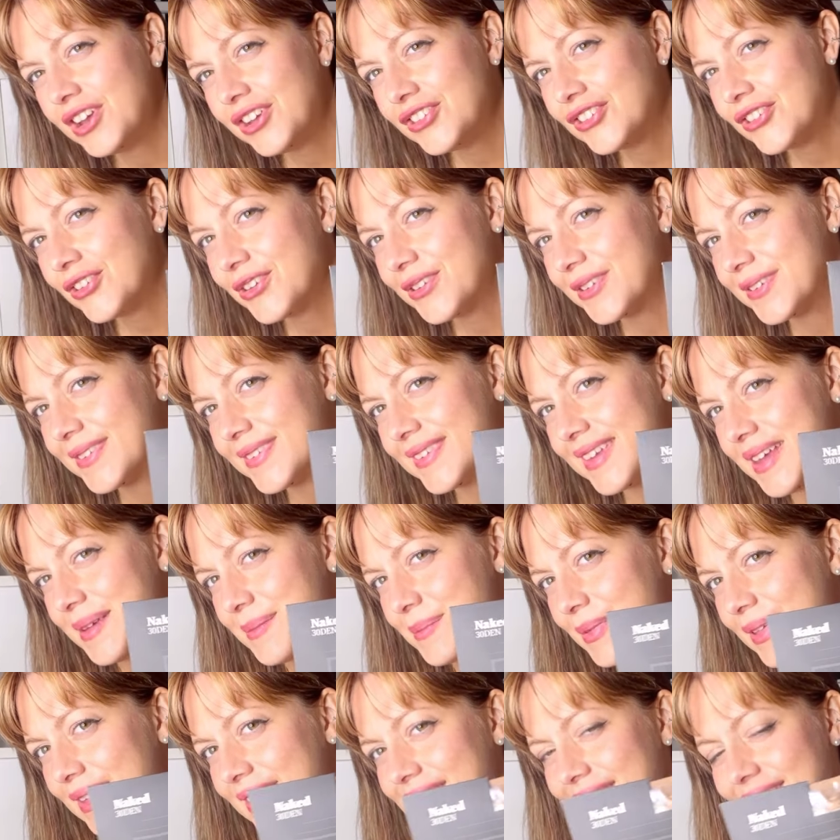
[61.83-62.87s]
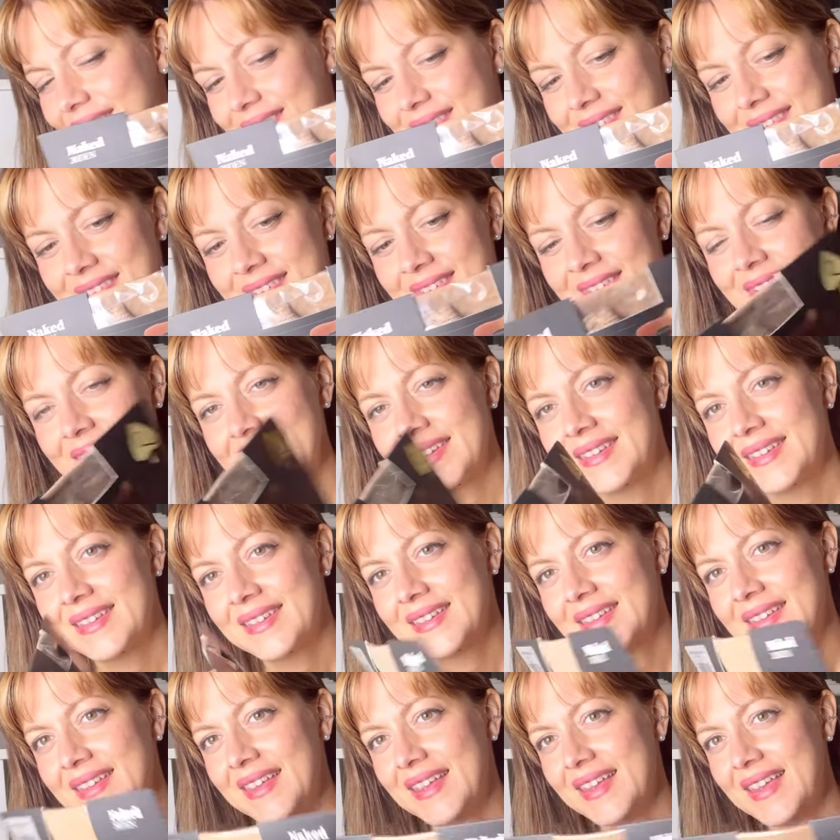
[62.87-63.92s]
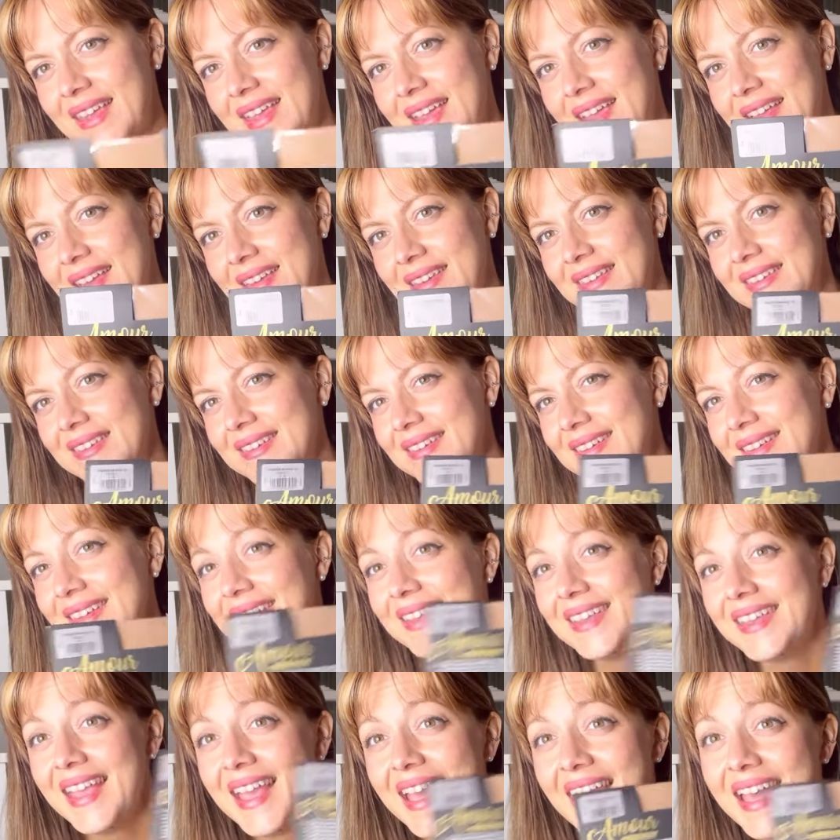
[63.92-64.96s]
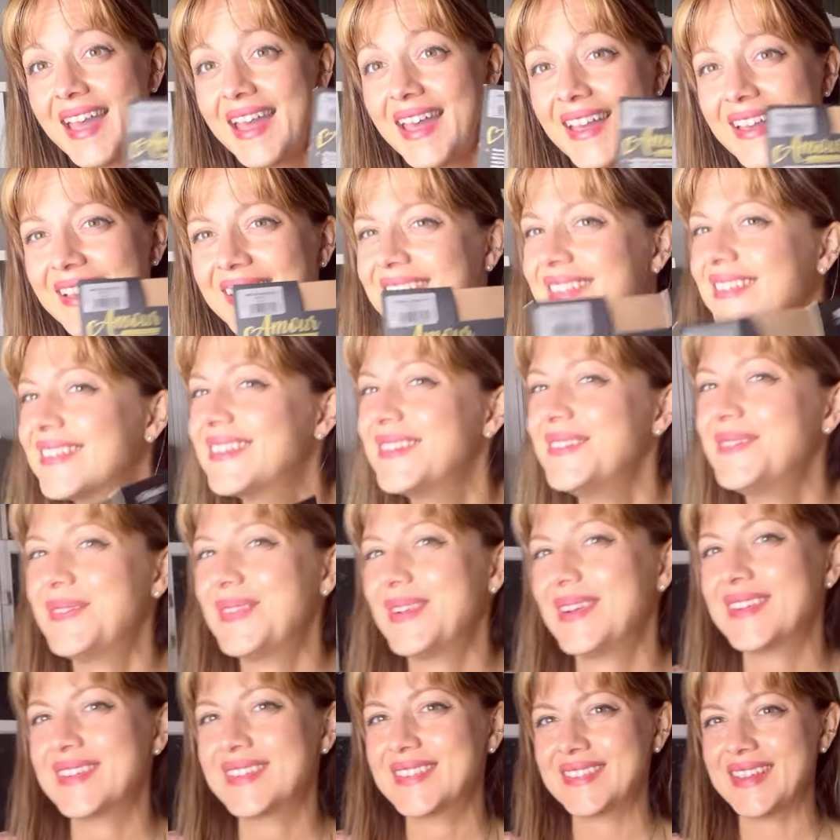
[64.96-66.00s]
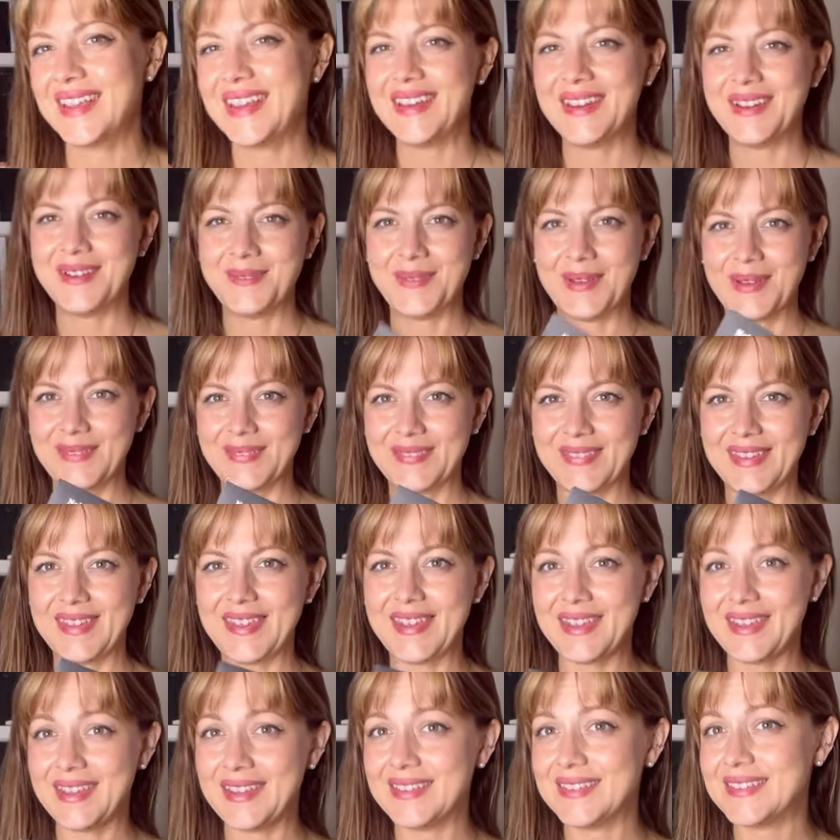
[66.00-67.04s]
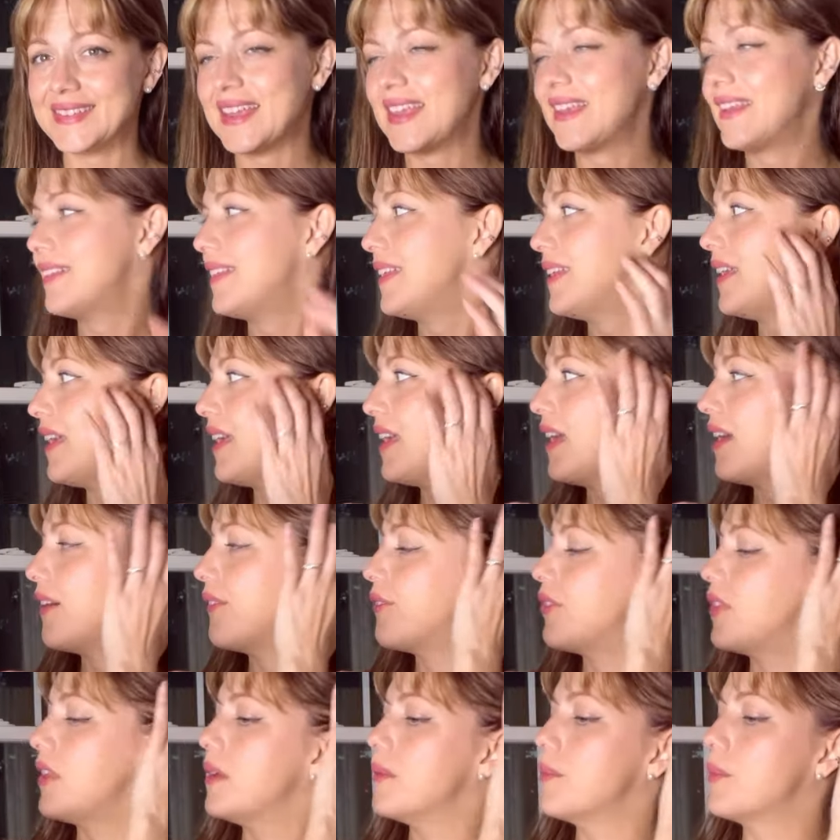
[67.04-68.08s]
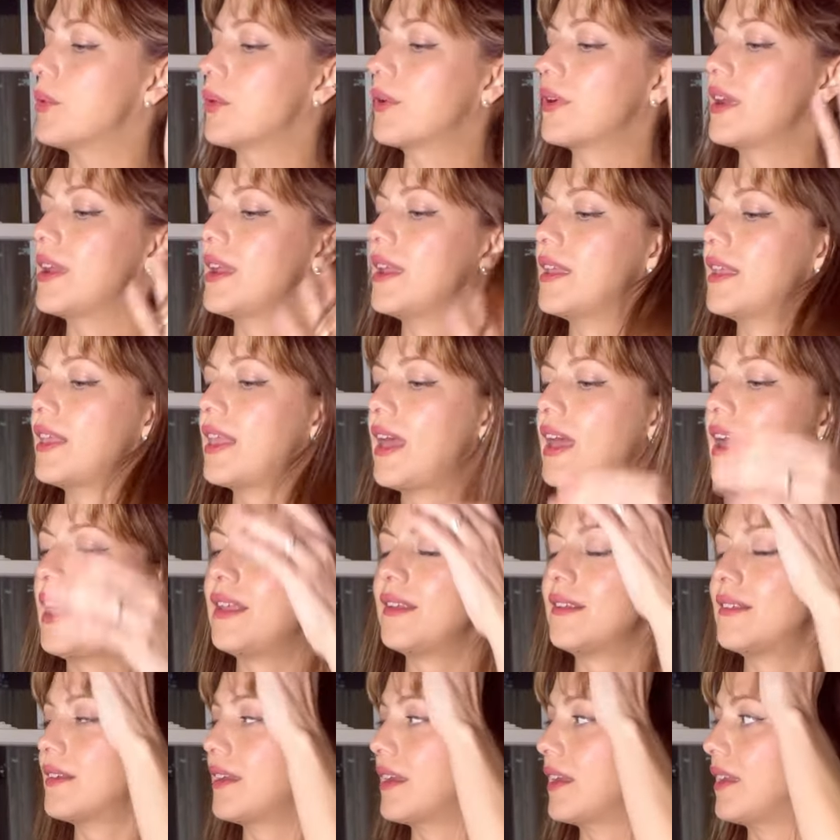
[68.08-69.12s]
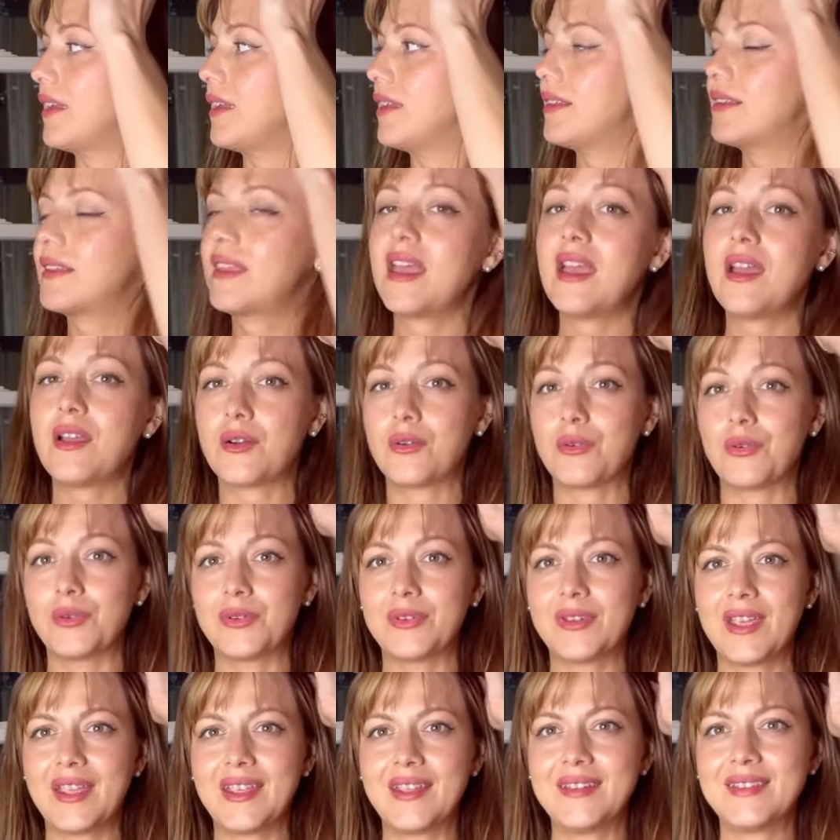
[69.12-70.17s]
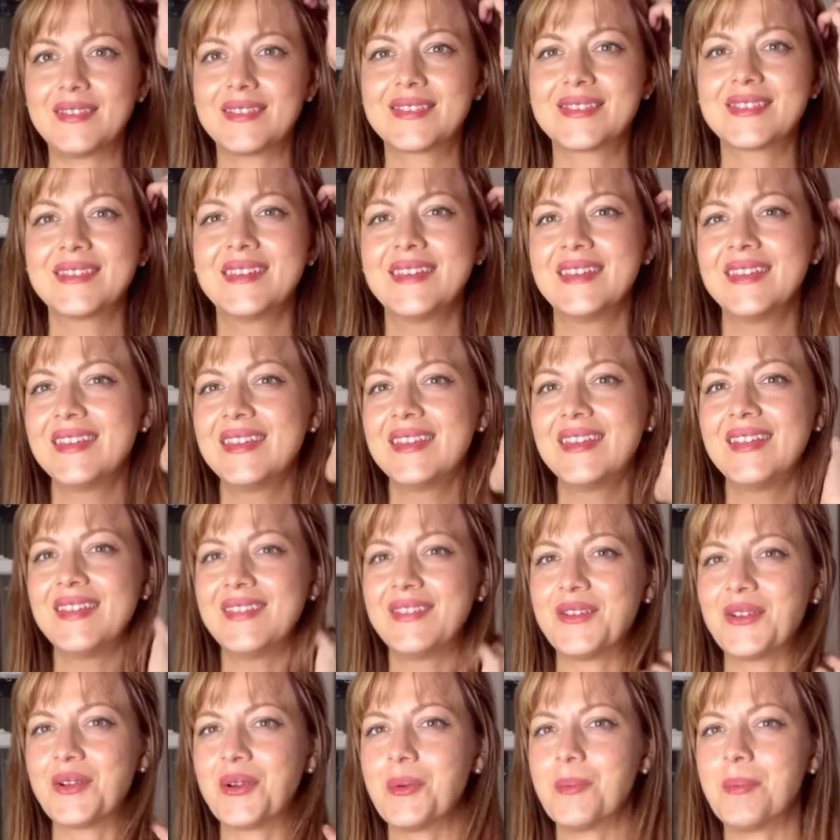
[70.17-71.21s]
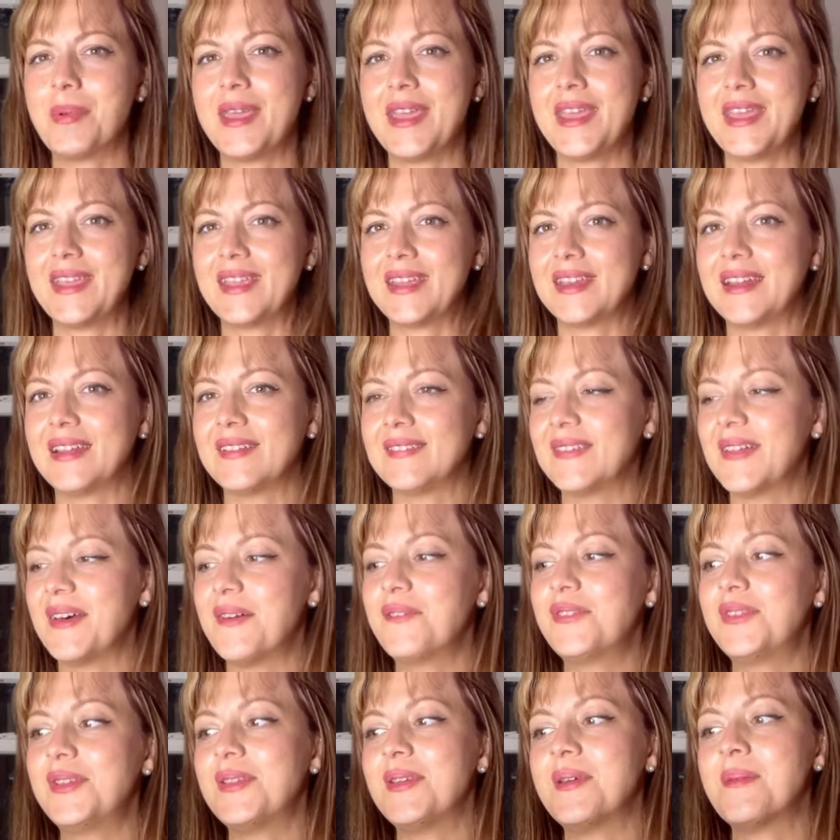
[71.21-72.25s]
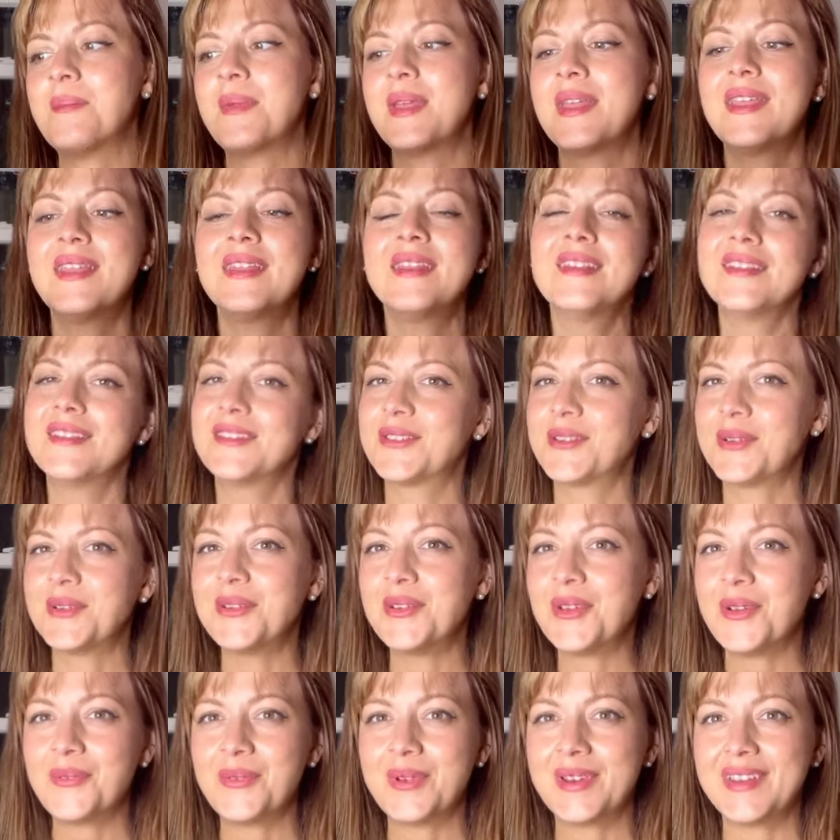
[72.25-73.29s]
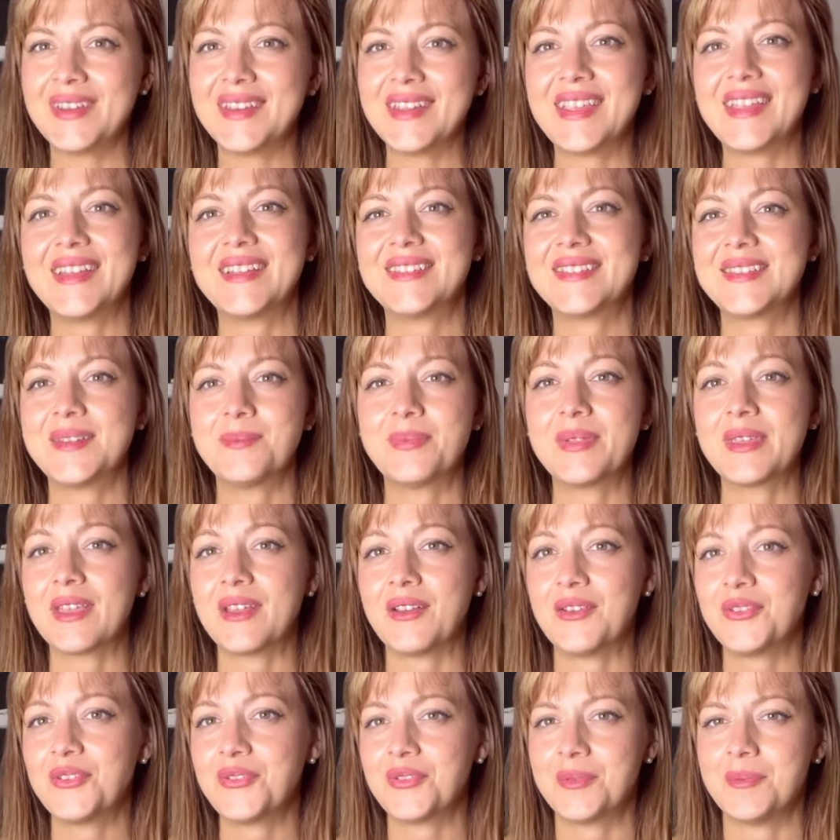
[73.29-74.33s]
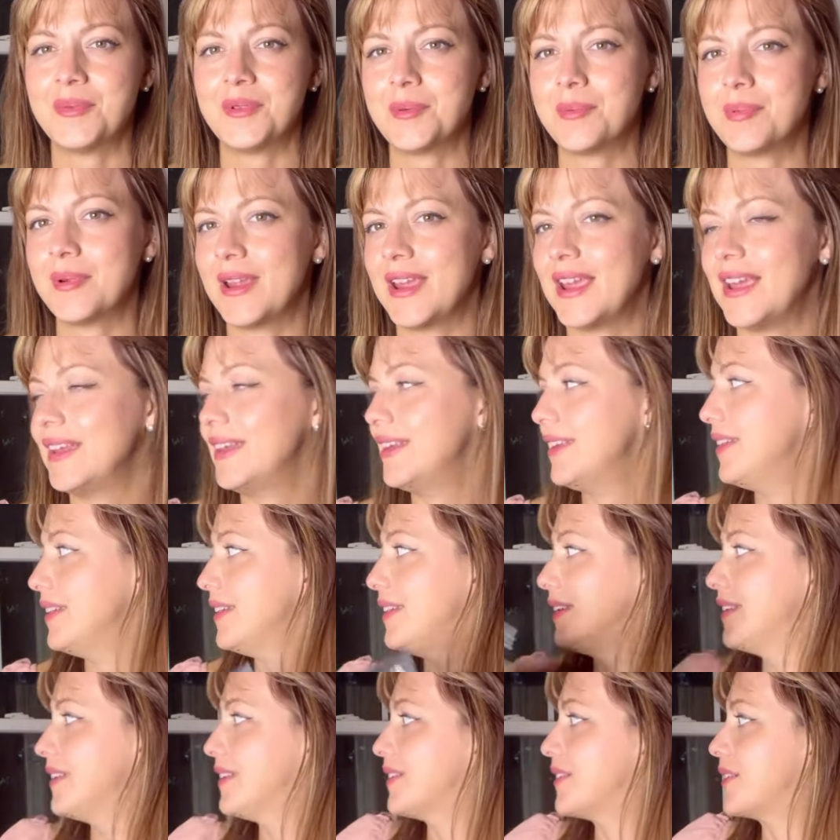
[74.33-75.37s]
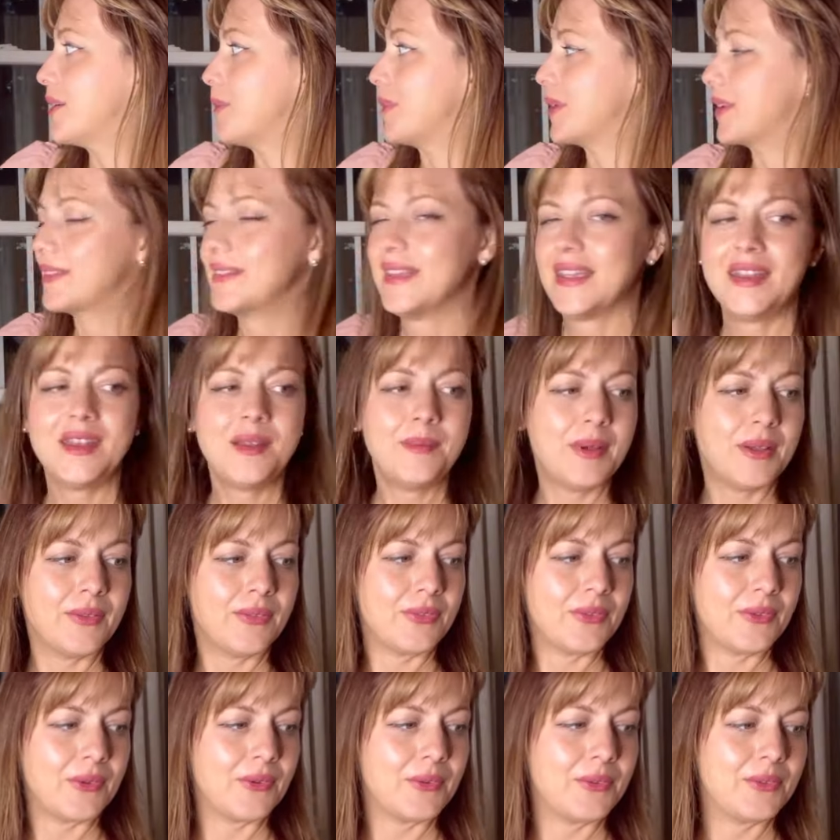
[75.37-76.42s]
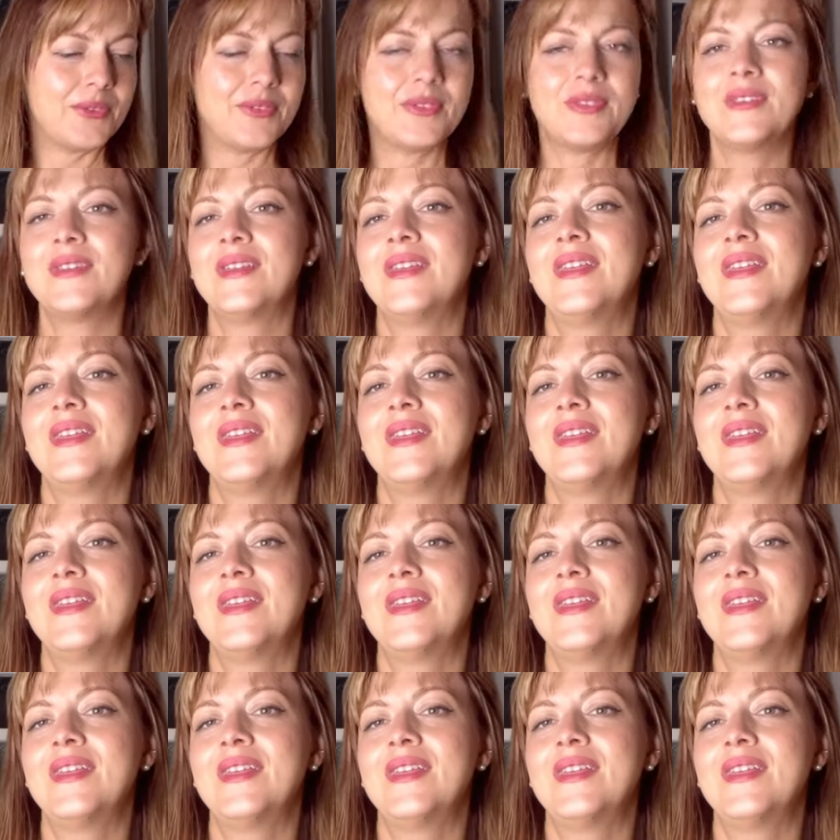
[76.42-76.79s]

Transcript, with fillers: sure they're seamless. And yeah, super excited about these. I think I have the Amore cat Tights, cat girl tights. They're opaque and I love them. So I knew I wanted to get something else from their brand. So I'm excited about those.